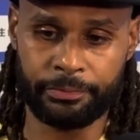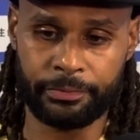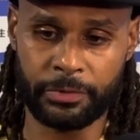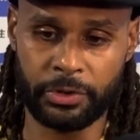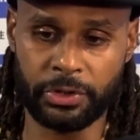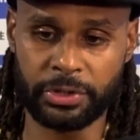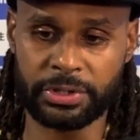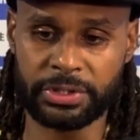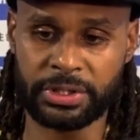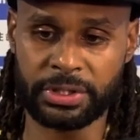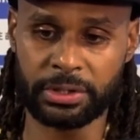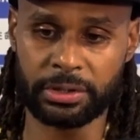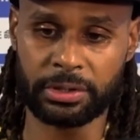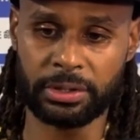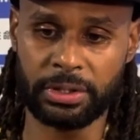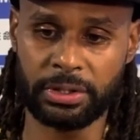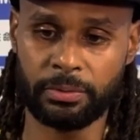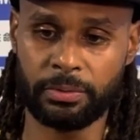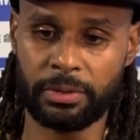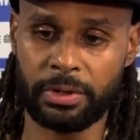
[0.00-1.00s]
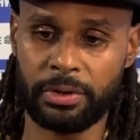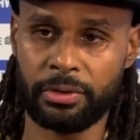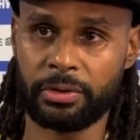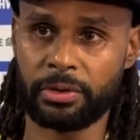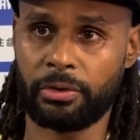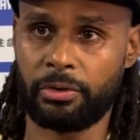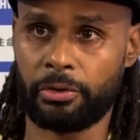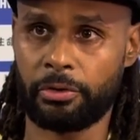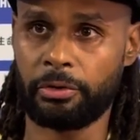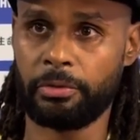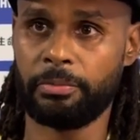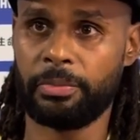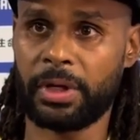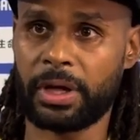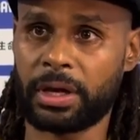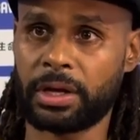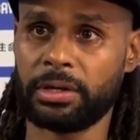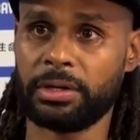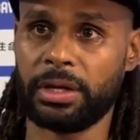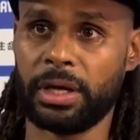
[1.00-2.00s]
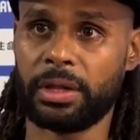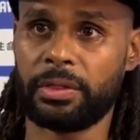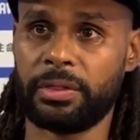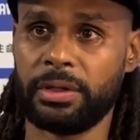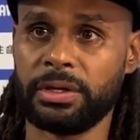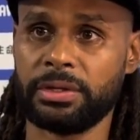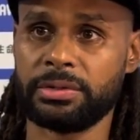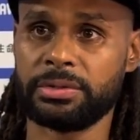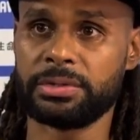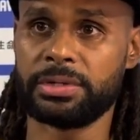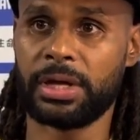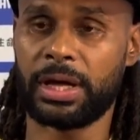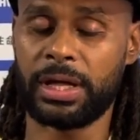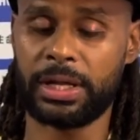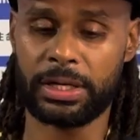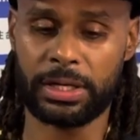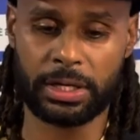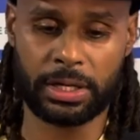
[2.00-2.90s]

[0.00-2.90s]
utility within the group that can get things done.